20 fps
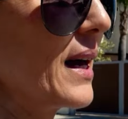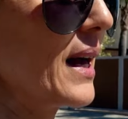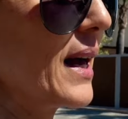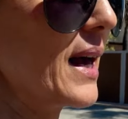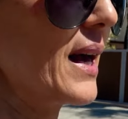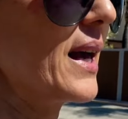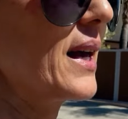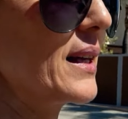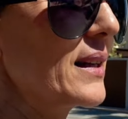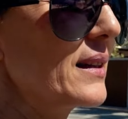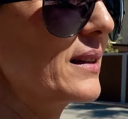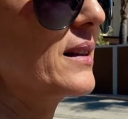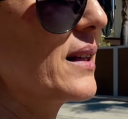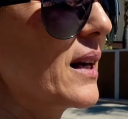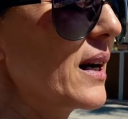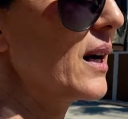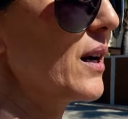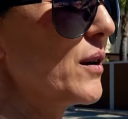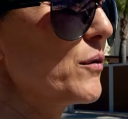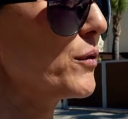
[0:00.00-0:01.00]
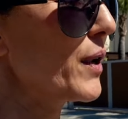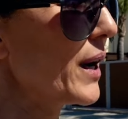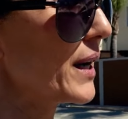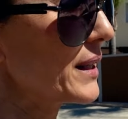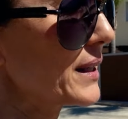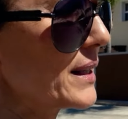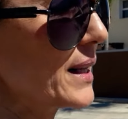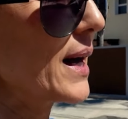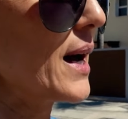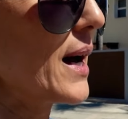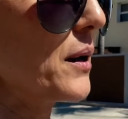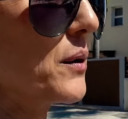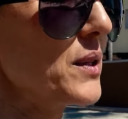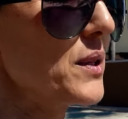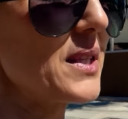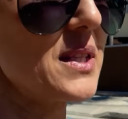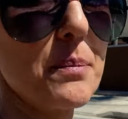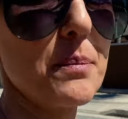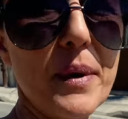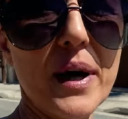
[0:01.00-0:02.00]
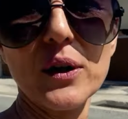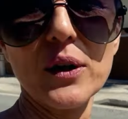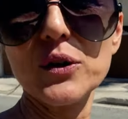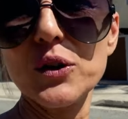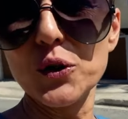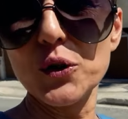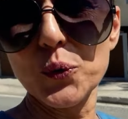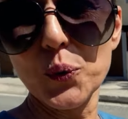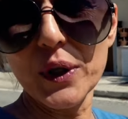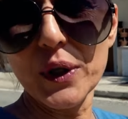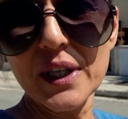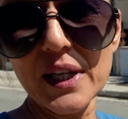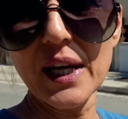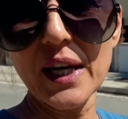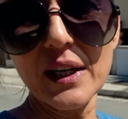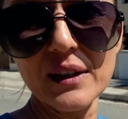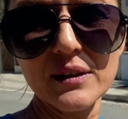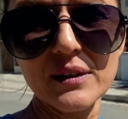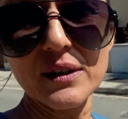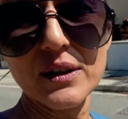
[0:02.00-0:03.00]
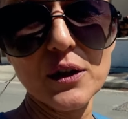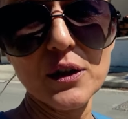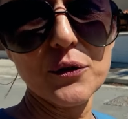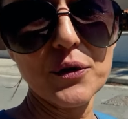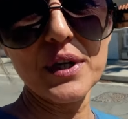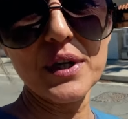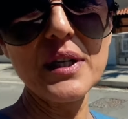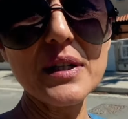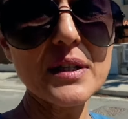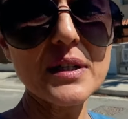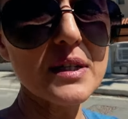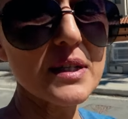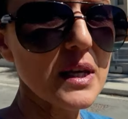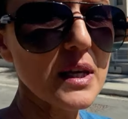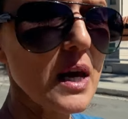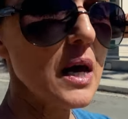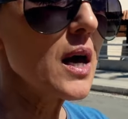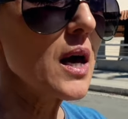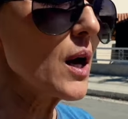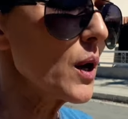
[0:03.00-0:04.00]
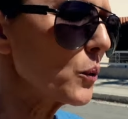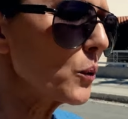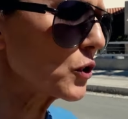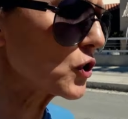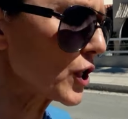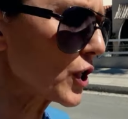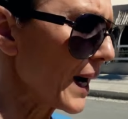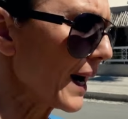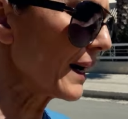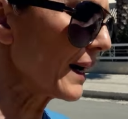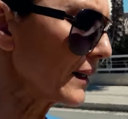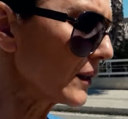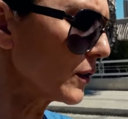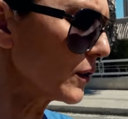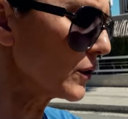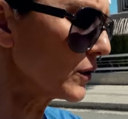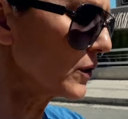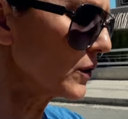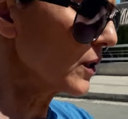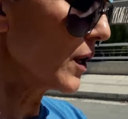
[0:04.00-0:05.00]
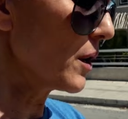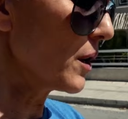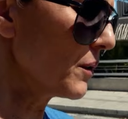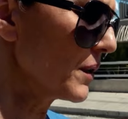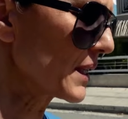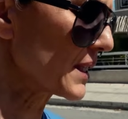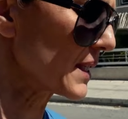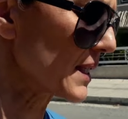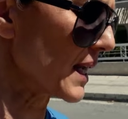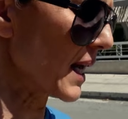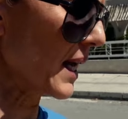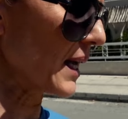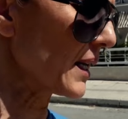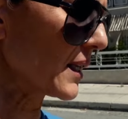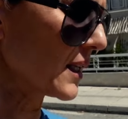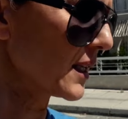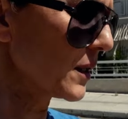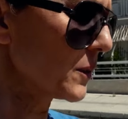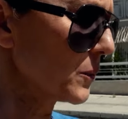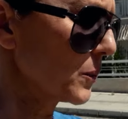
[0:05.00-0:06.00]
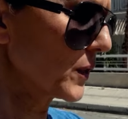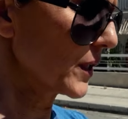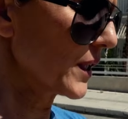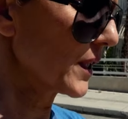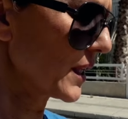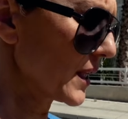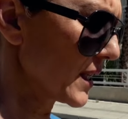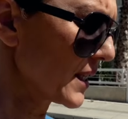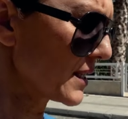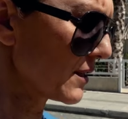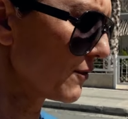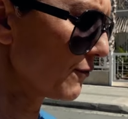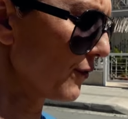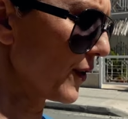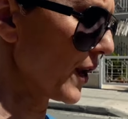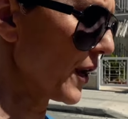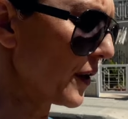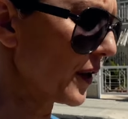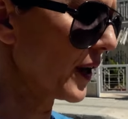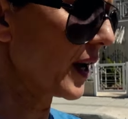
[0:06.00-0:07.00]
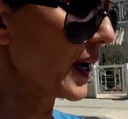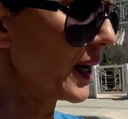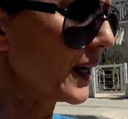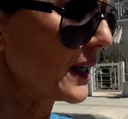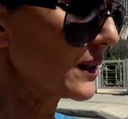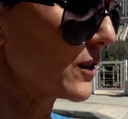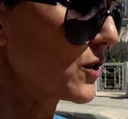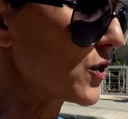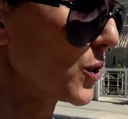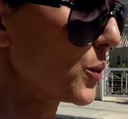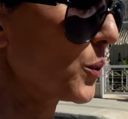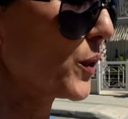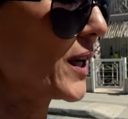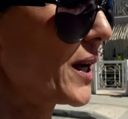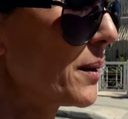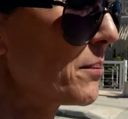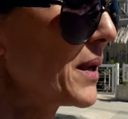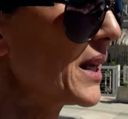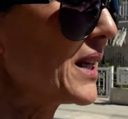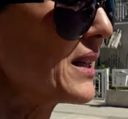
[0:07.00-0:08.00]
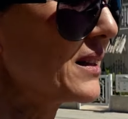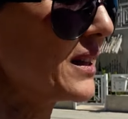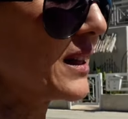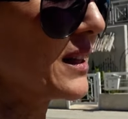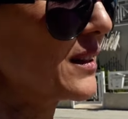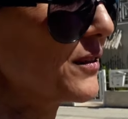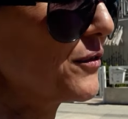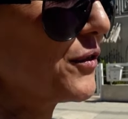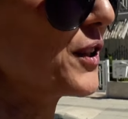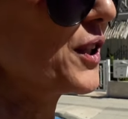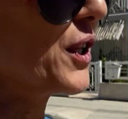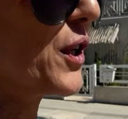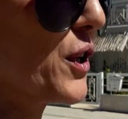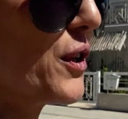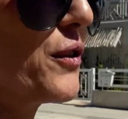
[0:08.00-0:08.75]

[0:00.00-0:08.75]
and right now it's about 28 degrees, which I don't know exactly what it is in Fahrenheit. So when I'm editing the video,